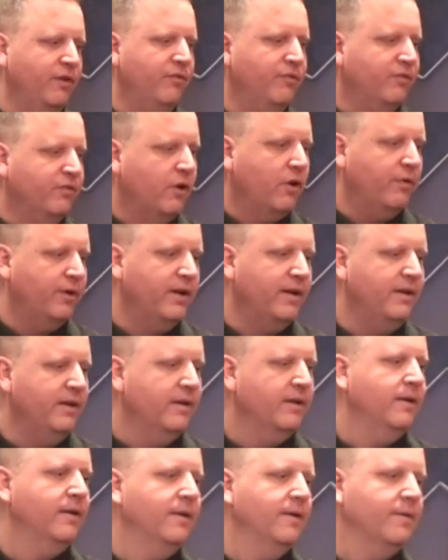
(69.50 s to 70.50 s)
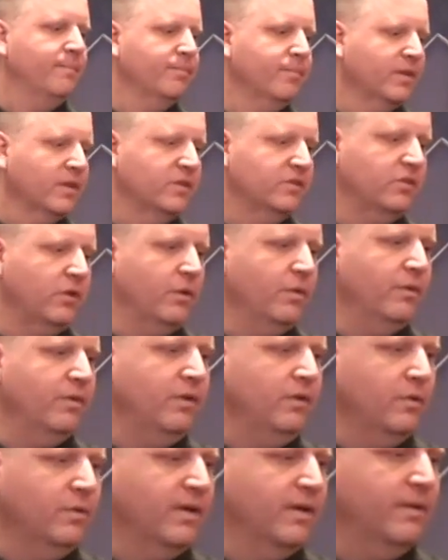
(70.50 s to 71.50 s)
floated, so
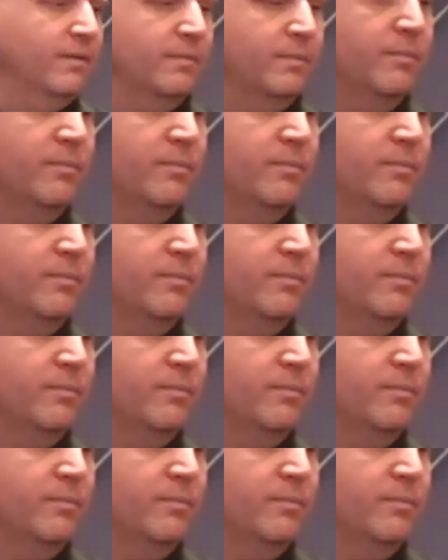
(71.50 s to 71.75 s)
you can